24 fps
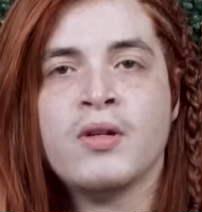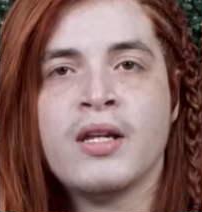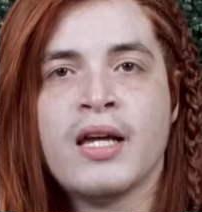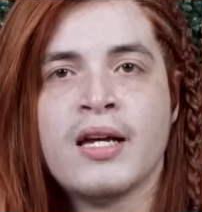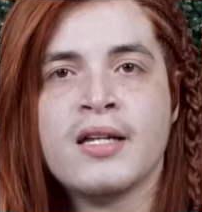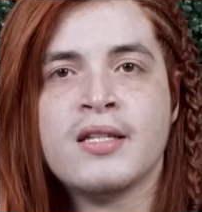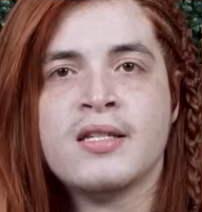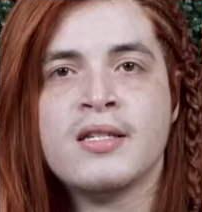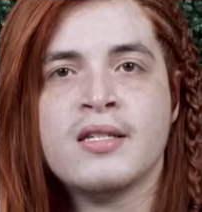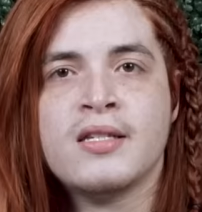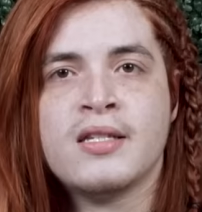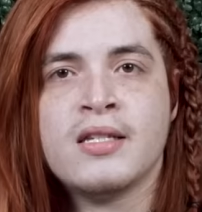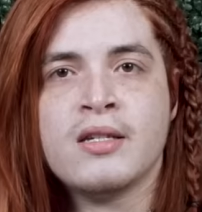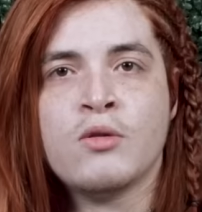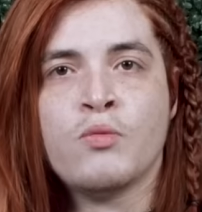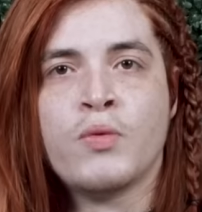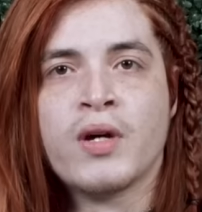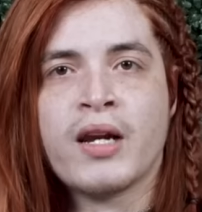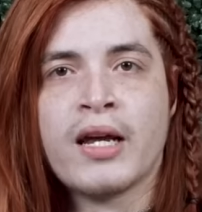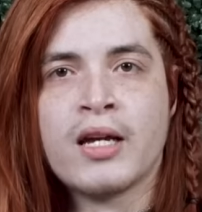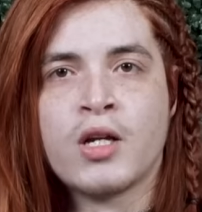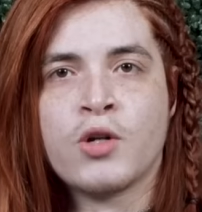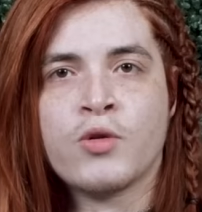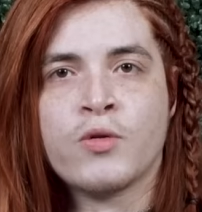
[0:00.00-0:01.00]
like to see
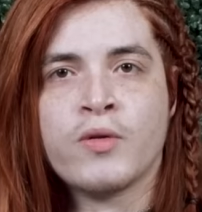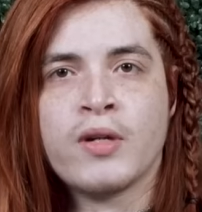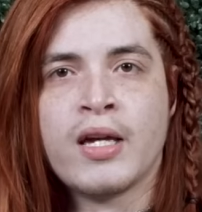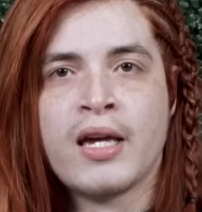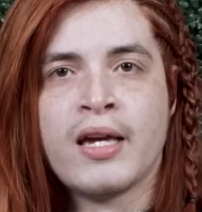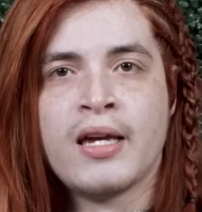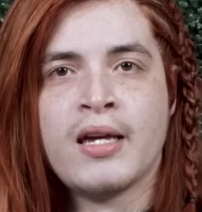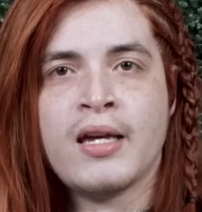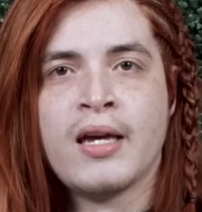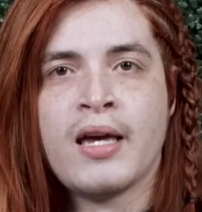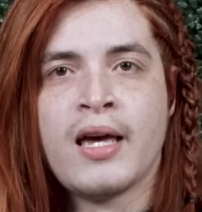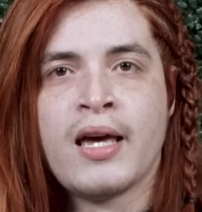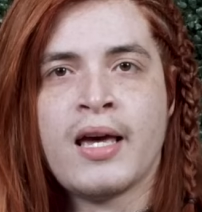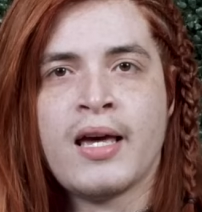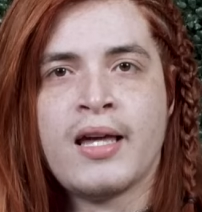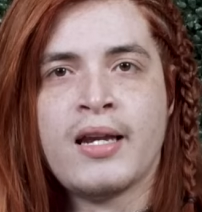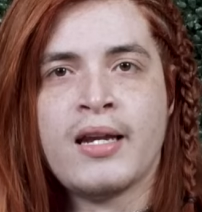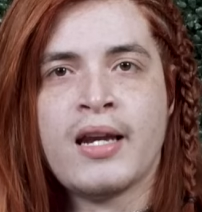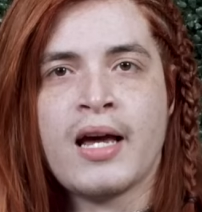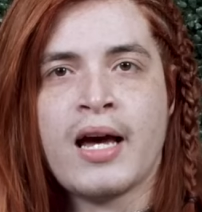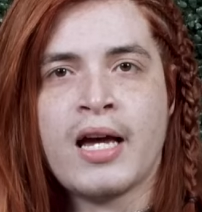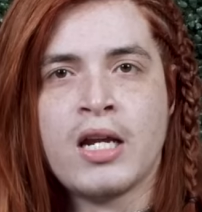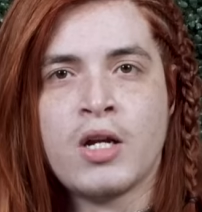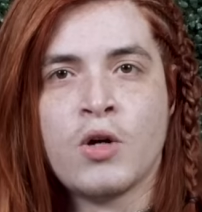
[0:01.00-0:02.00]
what I create,
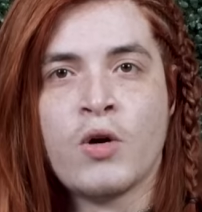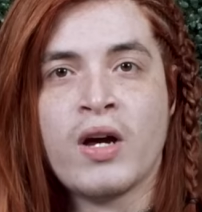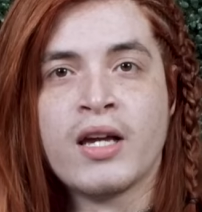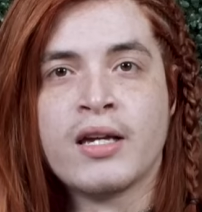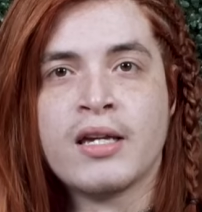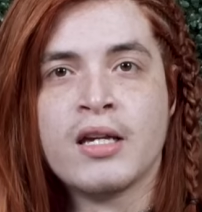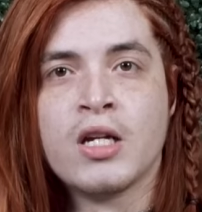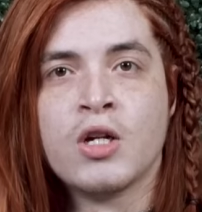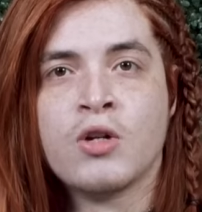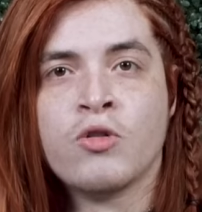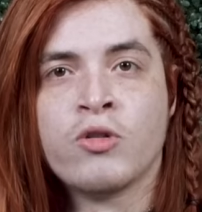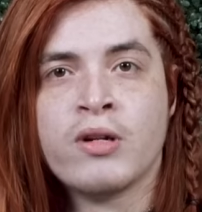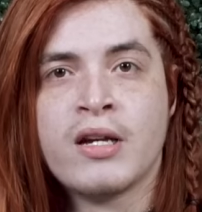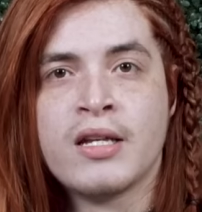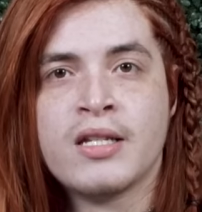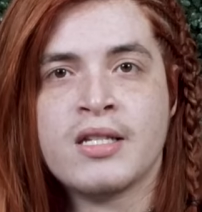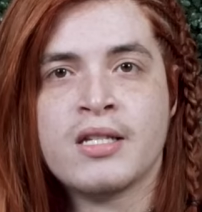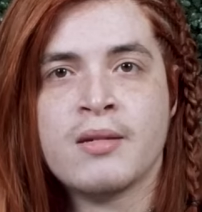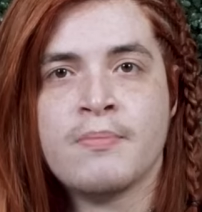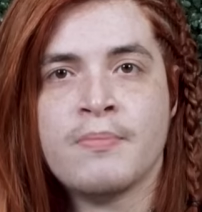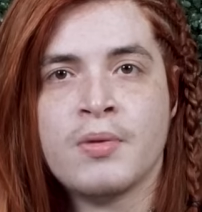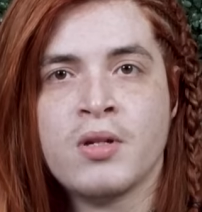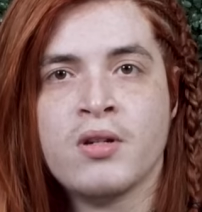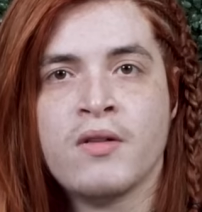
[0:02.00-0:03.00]
and I know I can create
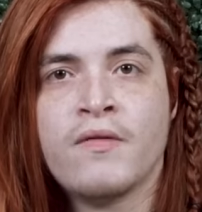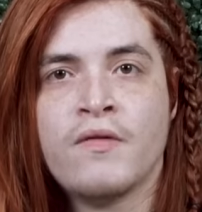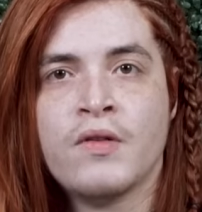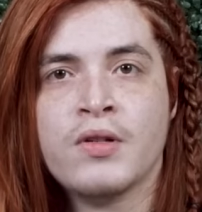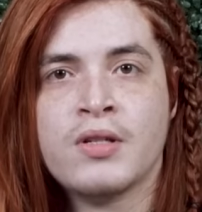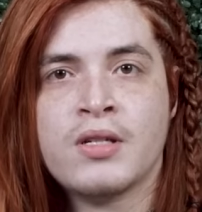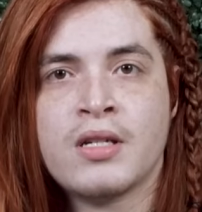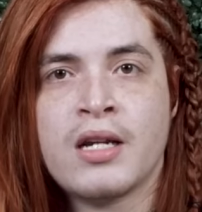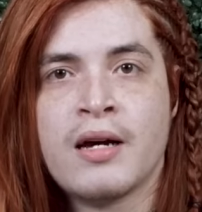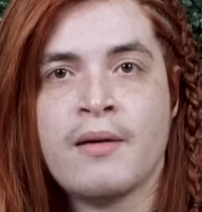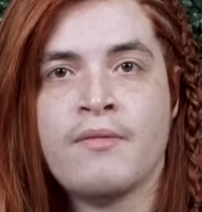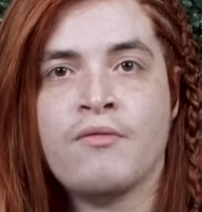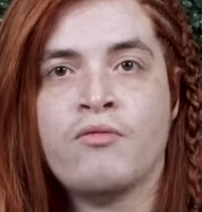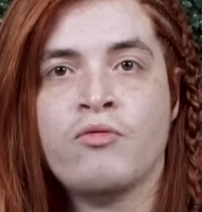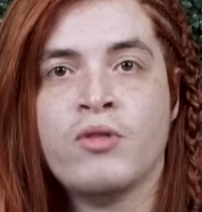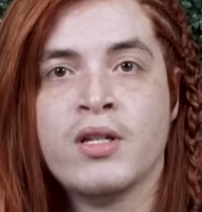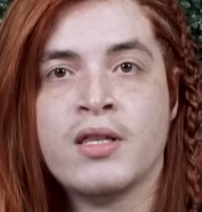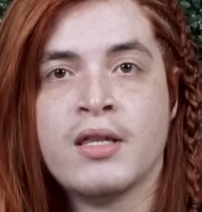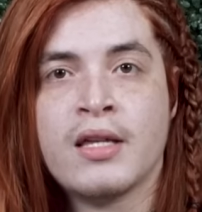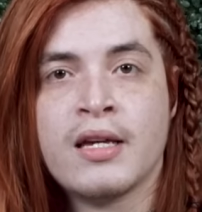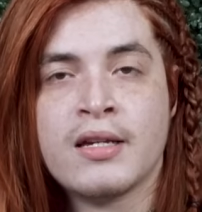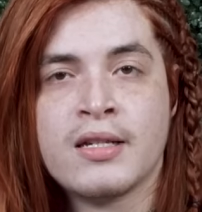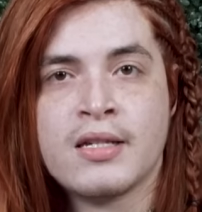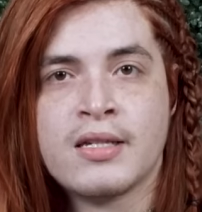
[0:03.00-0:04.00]
some beautiful stuff
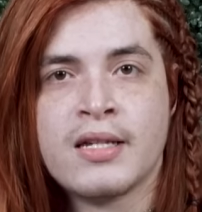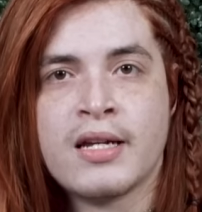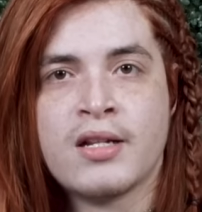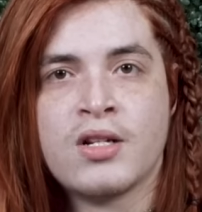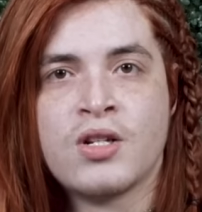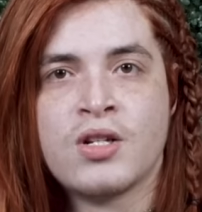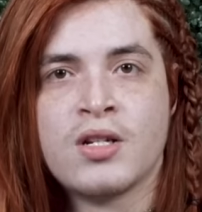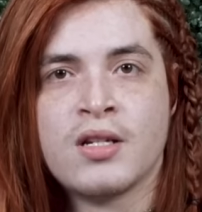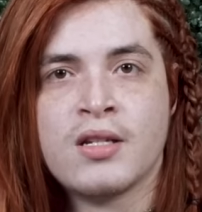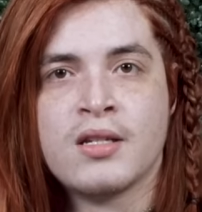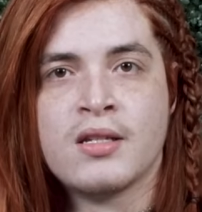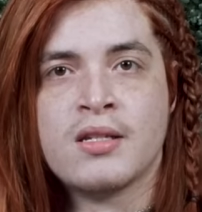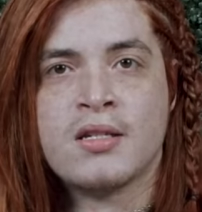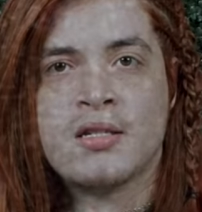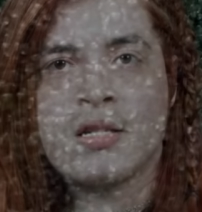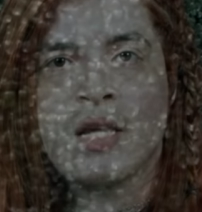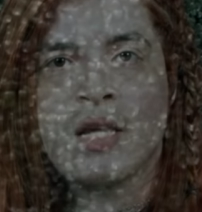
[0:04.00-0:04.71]
with extensions.